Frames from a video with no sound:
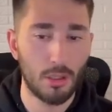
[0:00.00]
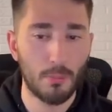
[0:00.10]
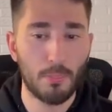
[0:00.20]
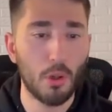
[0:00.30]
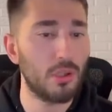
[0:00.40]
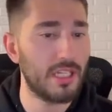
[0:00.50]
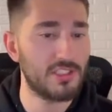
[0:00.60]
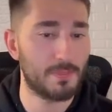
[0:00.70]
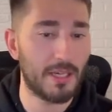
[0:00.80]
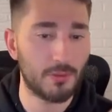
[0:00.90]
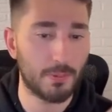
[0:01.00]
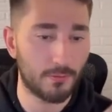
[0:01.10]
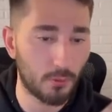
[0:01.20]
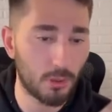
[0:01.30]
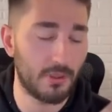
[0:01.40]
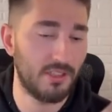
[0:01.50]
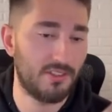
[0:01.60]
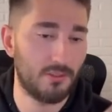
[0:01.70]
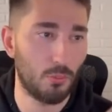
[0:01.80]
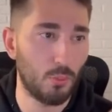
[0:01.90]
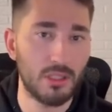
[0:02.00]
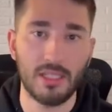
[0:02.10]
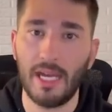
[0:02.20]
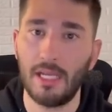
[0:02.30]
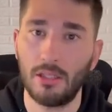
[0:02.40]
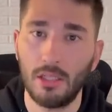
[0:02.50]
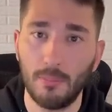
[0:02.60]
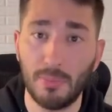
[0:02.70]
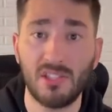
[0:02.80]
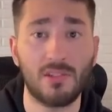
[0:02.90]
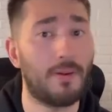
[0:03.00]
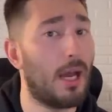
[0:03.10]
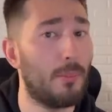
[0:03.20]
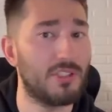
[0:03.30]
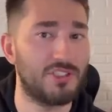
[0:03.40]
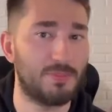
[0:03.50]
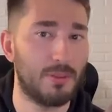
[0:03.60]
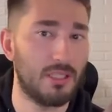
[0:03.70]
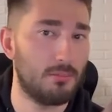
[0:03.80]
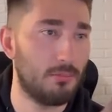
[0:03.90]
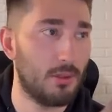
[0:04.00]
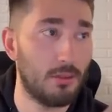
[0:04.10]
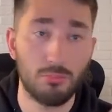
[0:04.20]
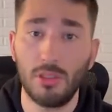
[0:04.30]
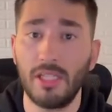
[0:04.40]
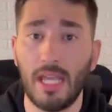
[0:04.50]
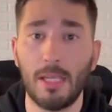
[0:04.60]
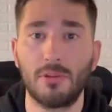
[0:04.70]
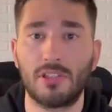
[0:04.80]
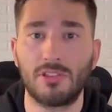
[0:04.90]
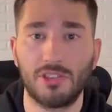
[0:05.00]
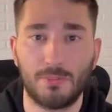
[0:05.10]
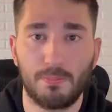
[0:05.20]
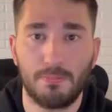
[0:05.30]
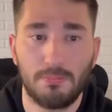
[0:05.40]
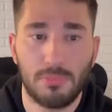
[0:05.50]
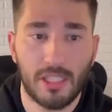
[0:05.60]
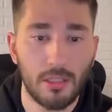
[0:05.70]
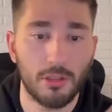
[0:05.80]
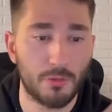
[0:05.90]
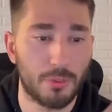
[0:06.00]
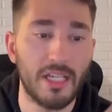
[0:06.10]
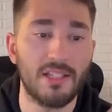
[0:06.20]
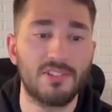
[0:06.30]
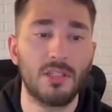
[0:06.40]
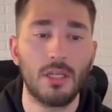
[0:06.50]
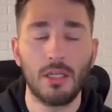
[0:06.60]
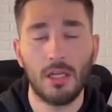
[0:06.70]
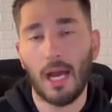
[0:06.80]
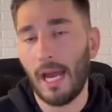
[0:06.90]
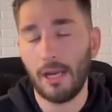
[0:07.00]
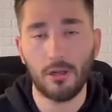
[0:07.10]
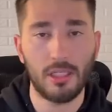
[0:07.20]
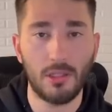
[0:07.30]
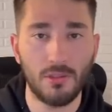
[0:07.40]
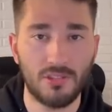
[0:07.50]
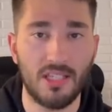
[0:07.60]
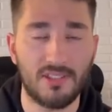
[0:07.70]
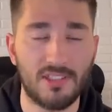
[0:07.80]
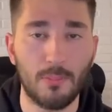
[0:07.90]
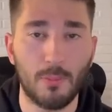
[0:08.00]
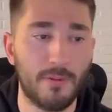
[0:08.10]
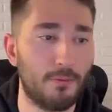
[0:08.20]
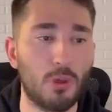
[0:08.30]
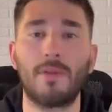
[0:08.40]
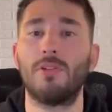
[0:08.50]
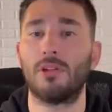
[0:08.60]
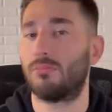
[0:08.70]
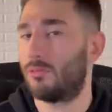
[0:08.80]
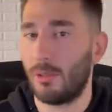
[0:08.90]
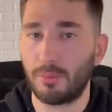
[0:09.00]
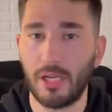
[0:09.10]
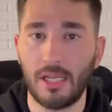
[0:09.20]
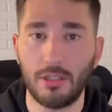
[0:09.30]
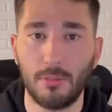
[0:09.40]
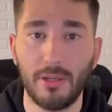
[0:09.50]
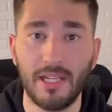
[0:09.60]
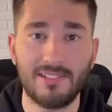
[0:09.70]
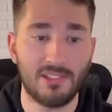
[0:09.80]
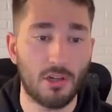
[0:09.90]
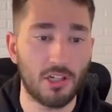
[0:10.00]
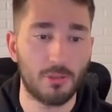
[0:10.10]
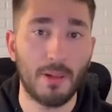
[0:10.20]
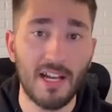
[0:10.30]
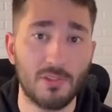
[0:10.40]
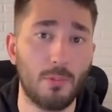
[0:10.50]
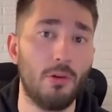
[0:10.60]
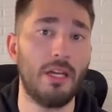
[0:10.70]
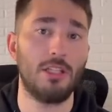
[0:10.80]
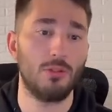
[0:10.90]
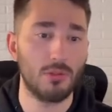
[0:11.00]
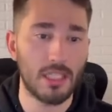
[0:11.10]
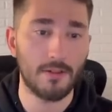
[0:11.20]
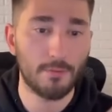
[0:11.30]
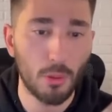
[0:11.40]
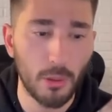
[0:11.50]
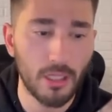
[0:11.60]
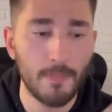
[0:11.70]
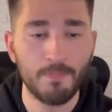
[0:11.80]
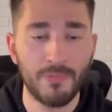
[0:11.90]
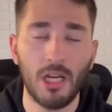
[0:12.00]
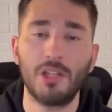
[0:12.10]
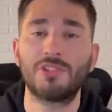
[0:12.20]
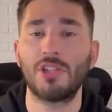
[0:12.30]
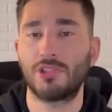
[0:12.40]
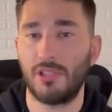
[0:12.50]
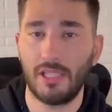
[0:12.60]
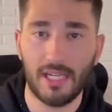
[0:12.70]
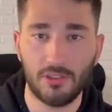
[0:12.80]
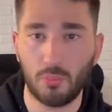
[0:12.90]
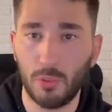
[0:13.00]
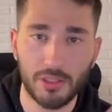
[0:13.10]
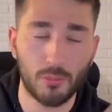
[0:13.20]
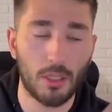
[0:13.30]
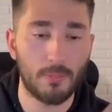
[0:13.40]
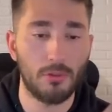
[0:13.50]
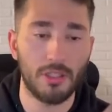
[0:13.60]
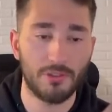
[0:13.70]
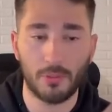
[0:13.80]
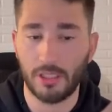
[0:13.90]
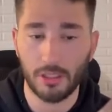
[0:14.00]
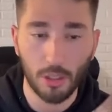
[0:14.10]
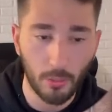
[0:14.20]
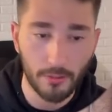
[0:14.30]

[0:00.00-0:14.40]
pull its best performance with that because of how much it's really able to just kill those brakes. I already used the example before. If you're to brake on your bikes as hard as possible and you lean forward, essentially that is what the Red Bull is really going